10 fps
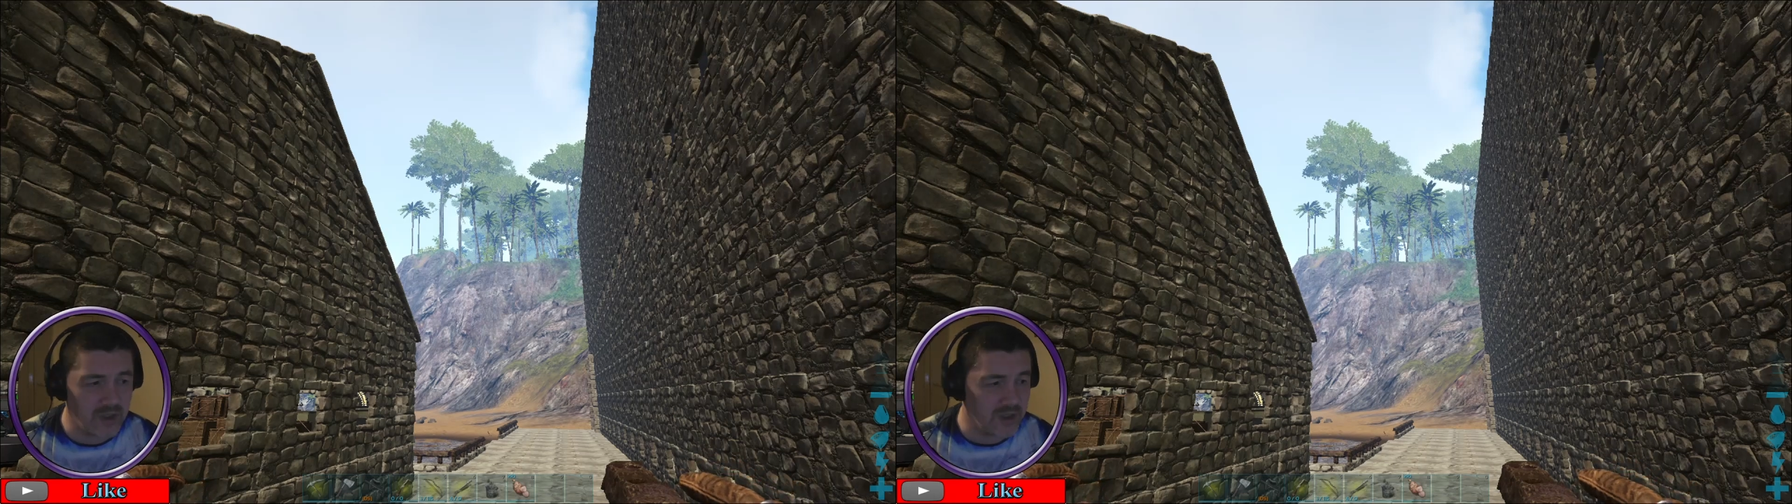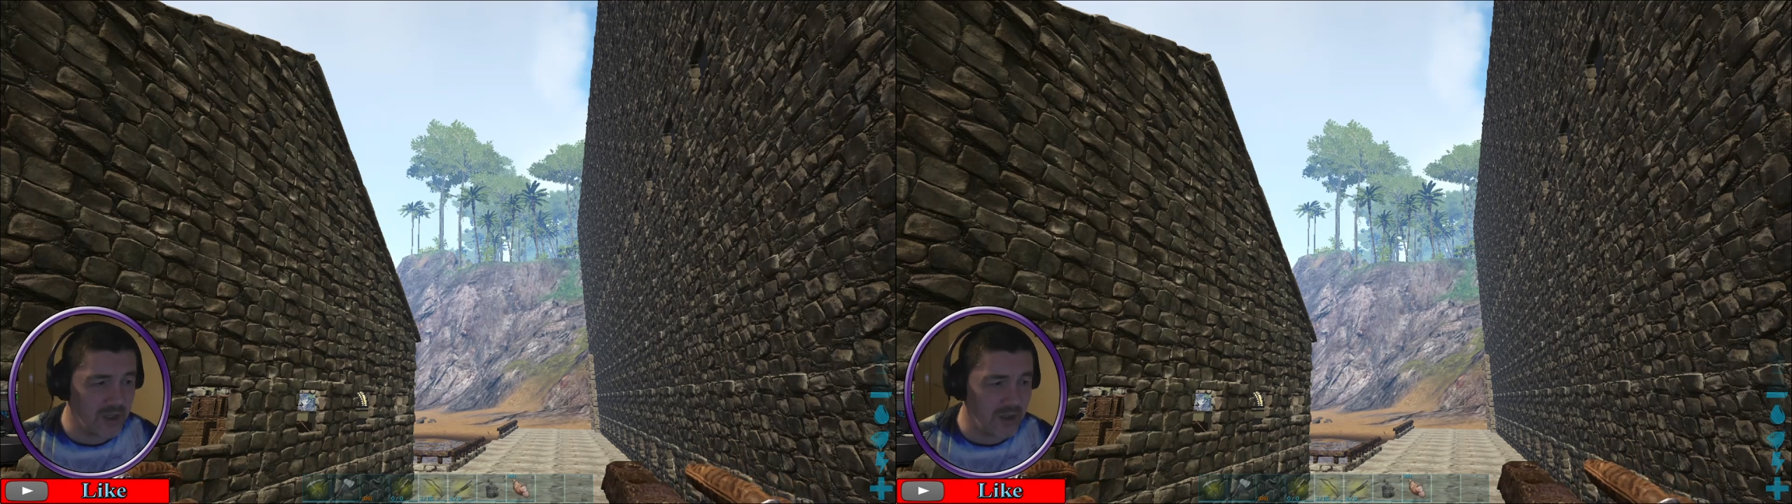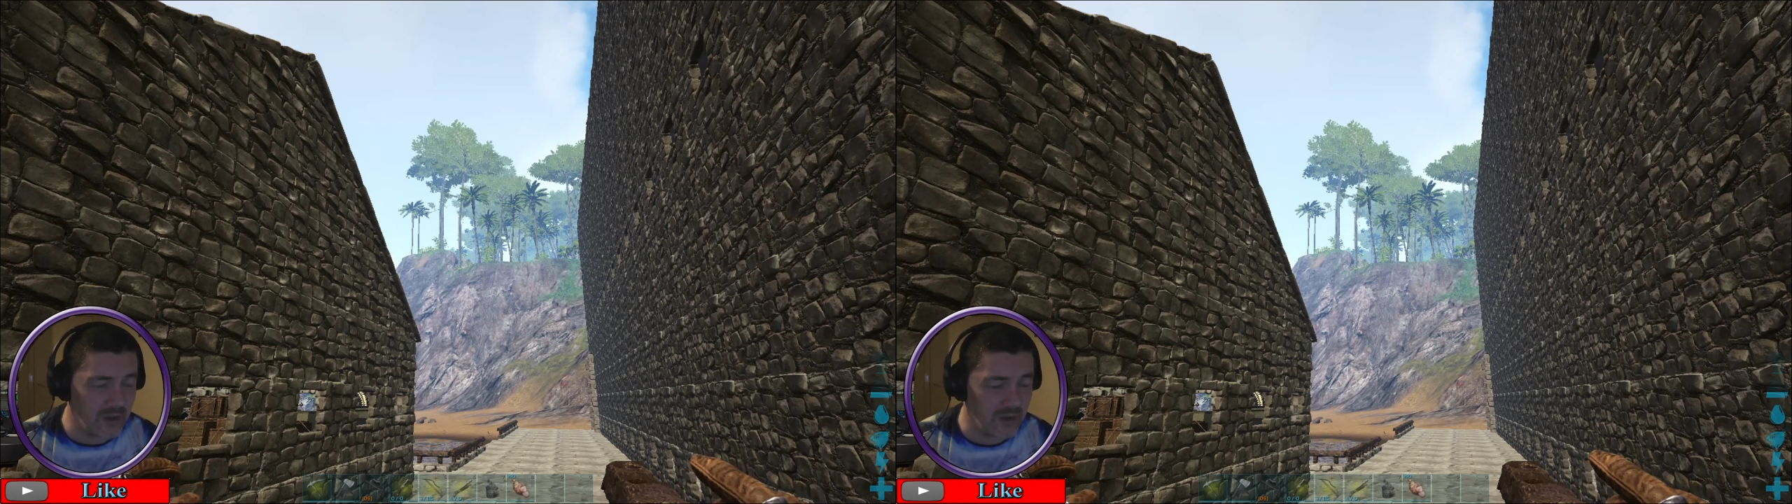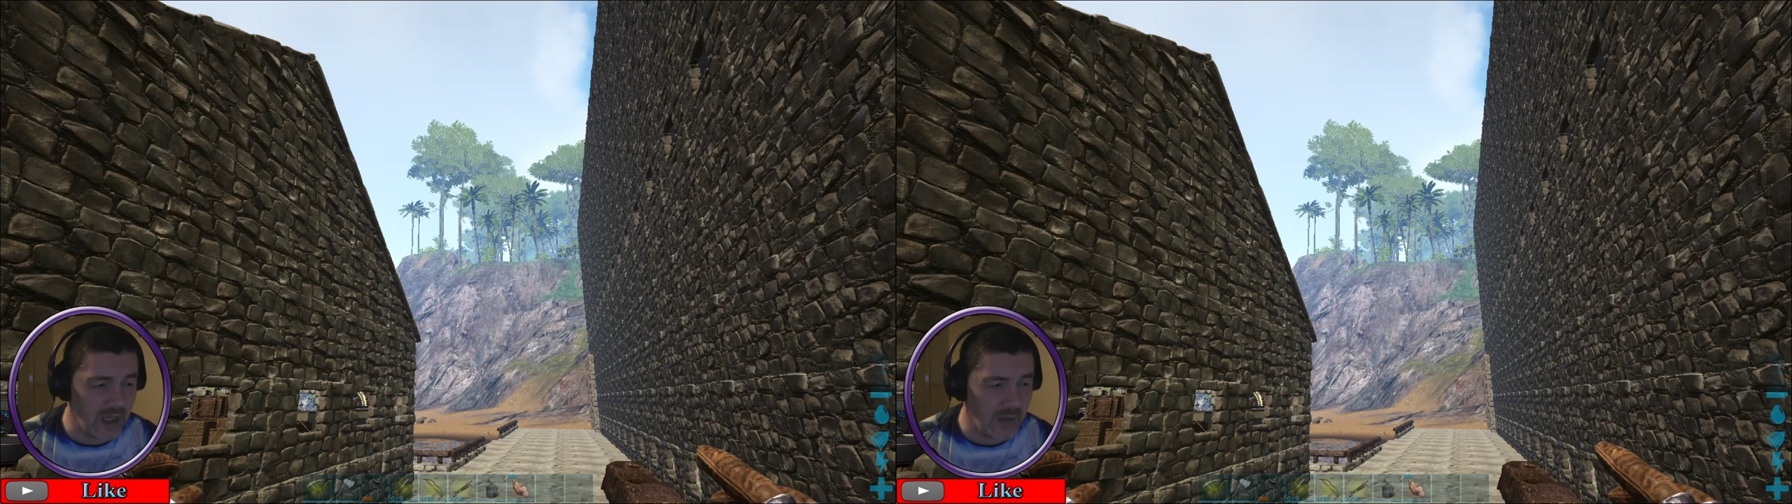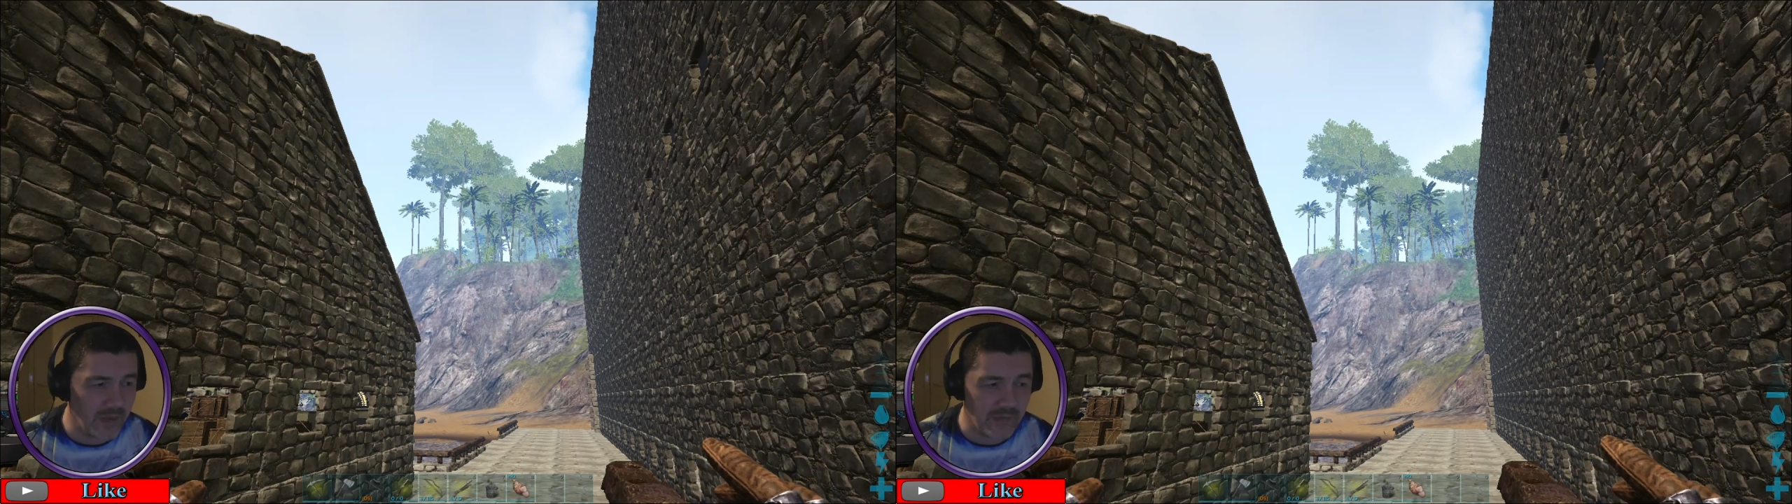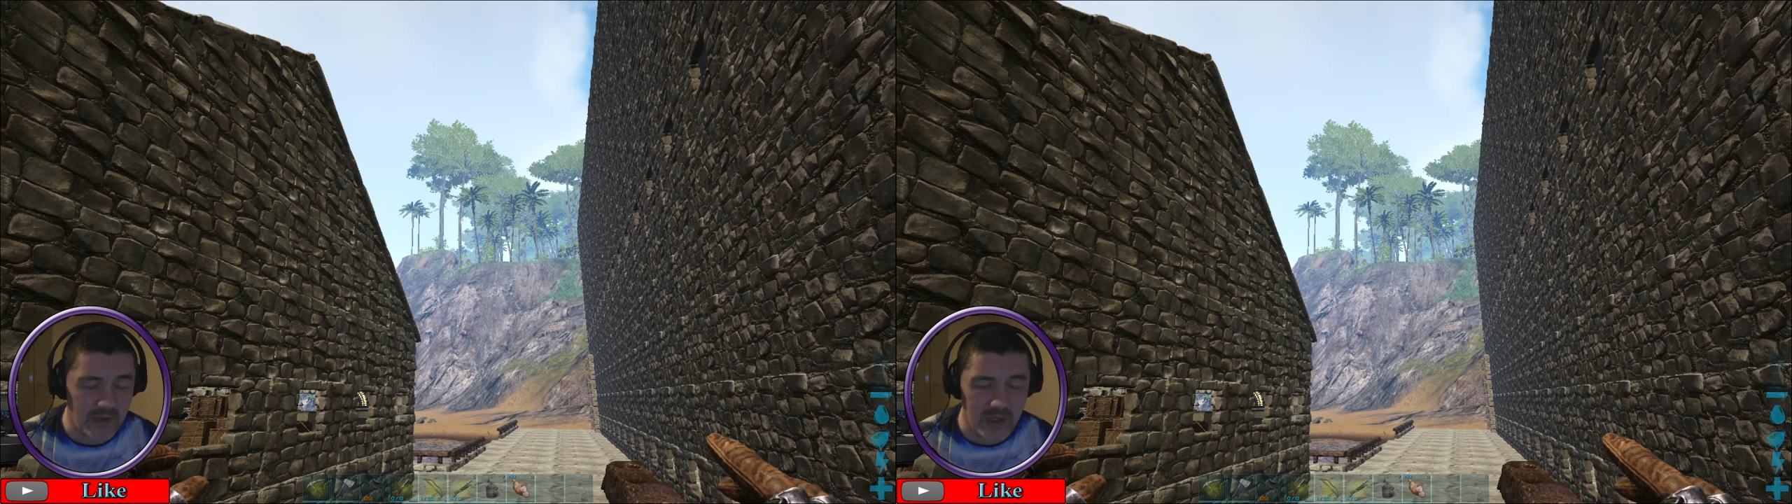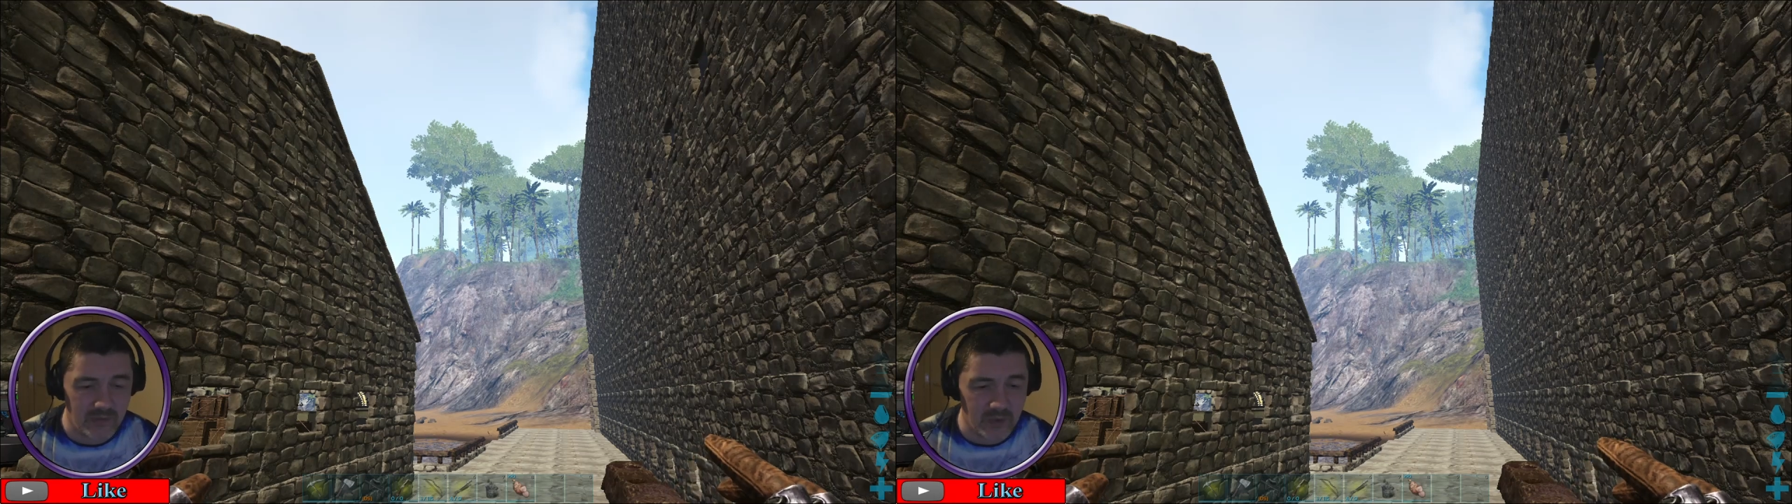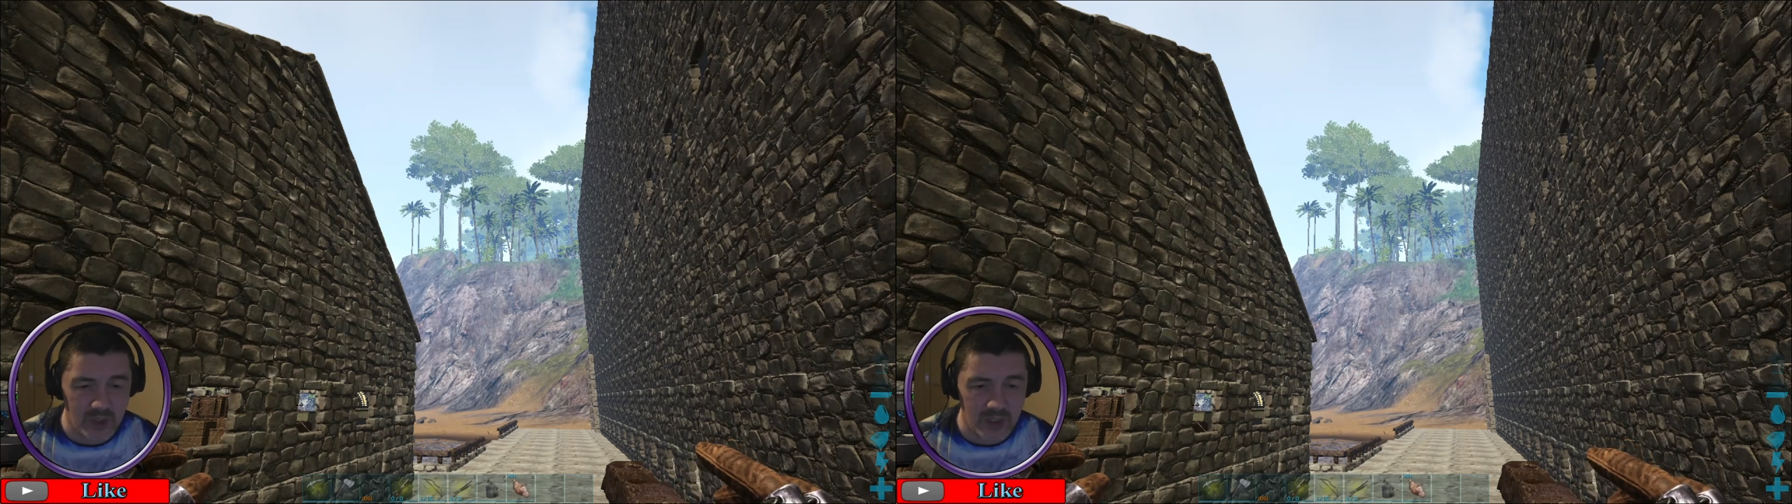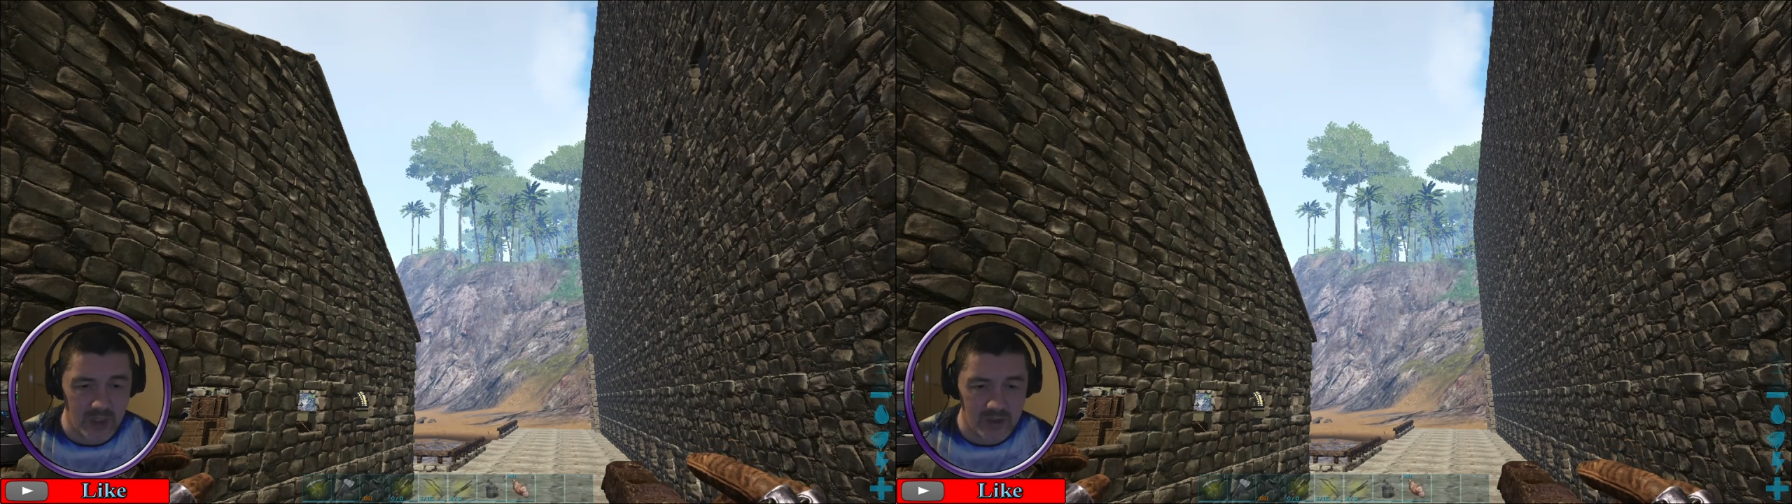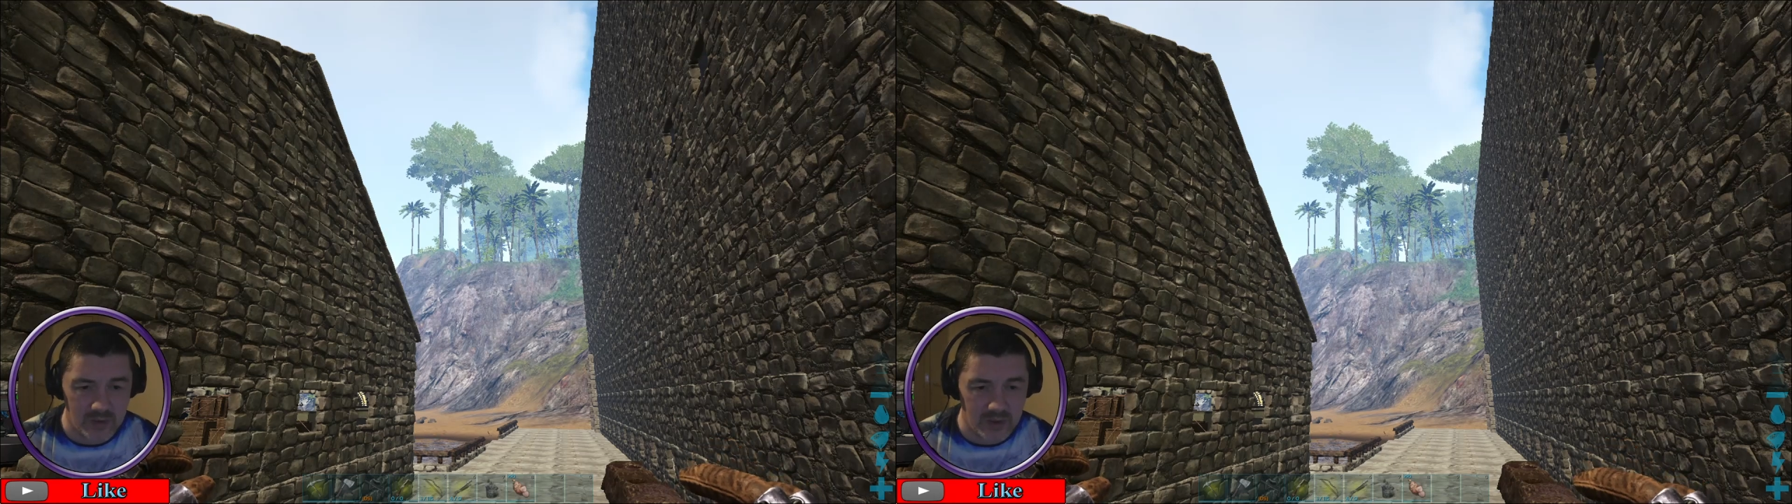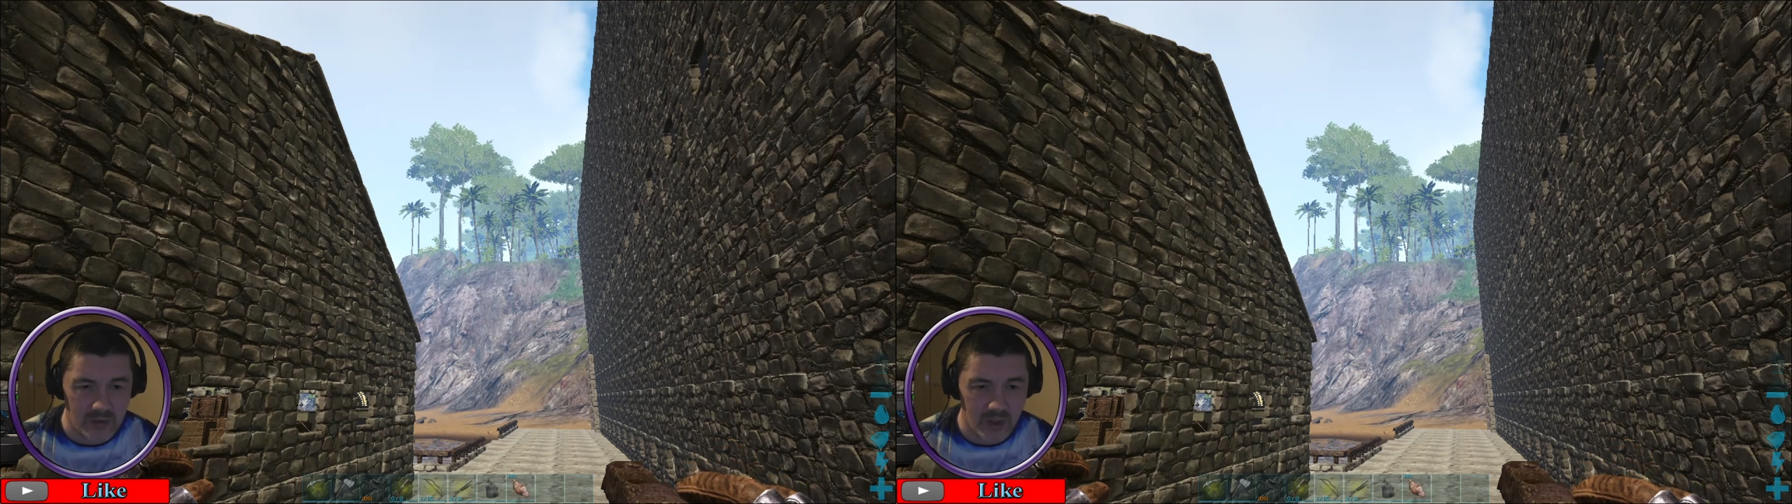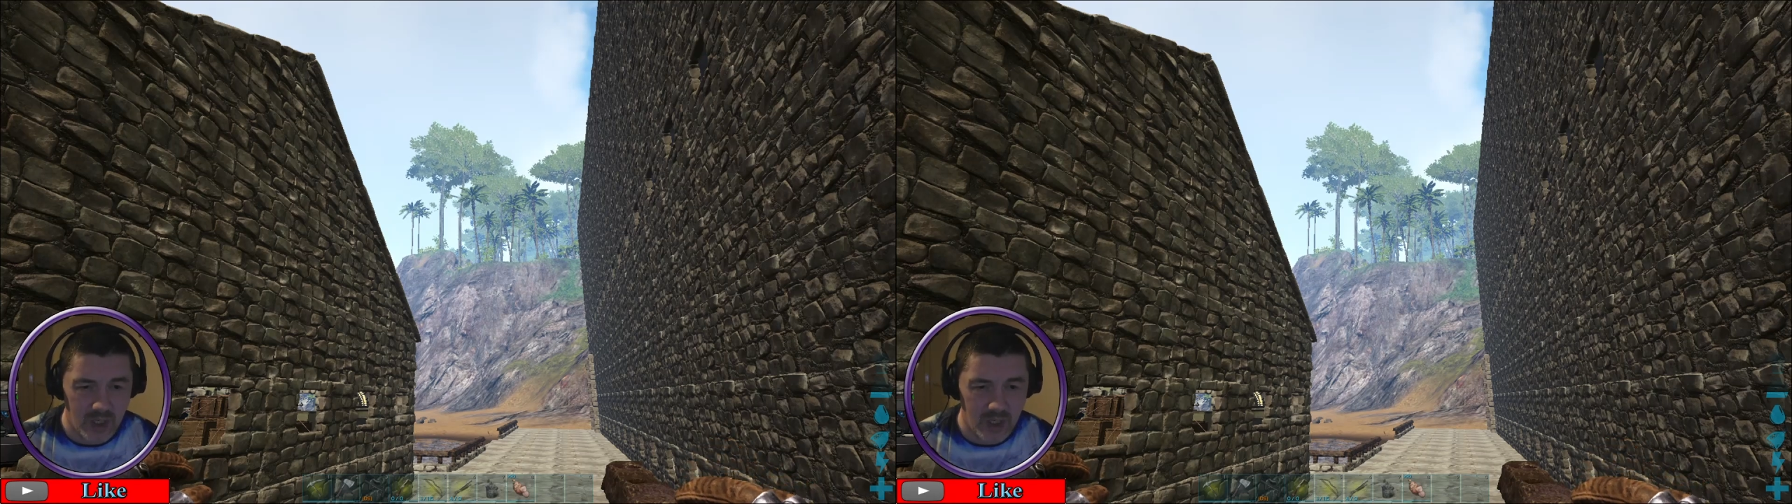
there's a labyrinth cave on there as well.